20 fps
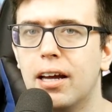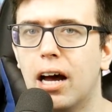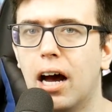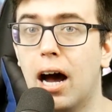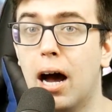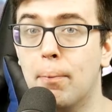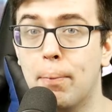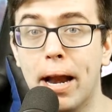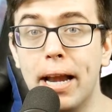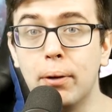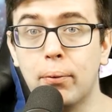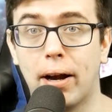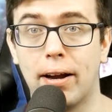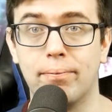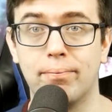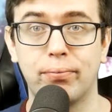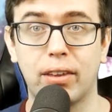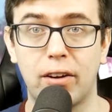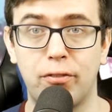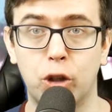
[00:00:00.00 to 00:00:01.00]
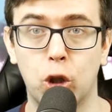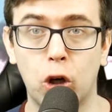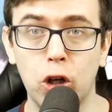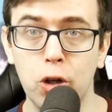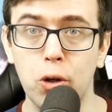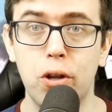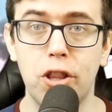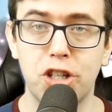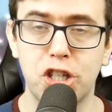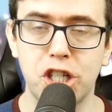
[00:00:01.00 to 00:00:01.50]
Uh, but anyway, if you're
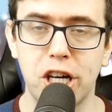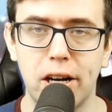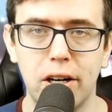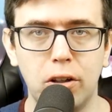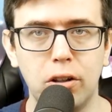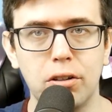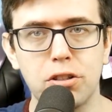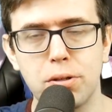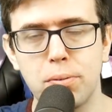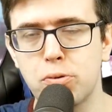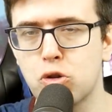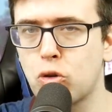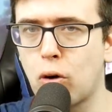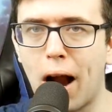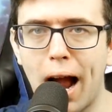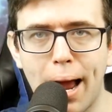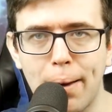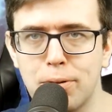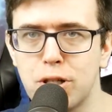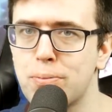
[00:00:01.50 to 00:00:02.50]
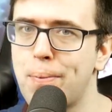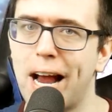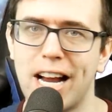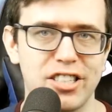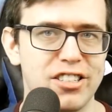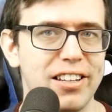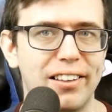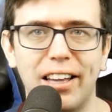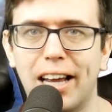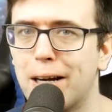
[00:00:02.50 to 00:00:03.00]
new to the channel, subscribe,
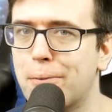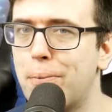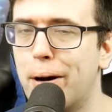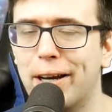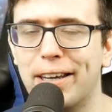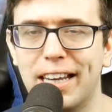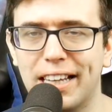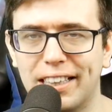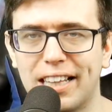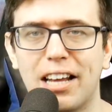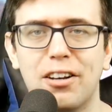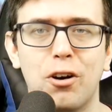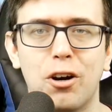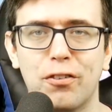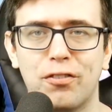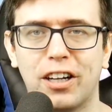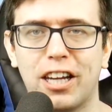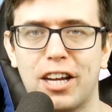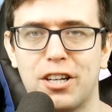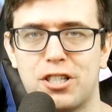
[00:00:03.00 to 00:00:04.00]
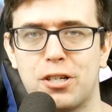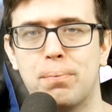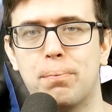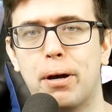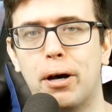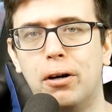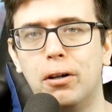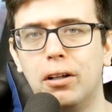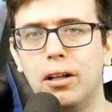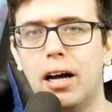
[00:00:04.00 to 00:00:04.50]
smash that like button, hit that notification
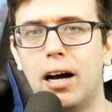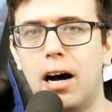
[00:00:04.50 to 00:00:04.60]
bell.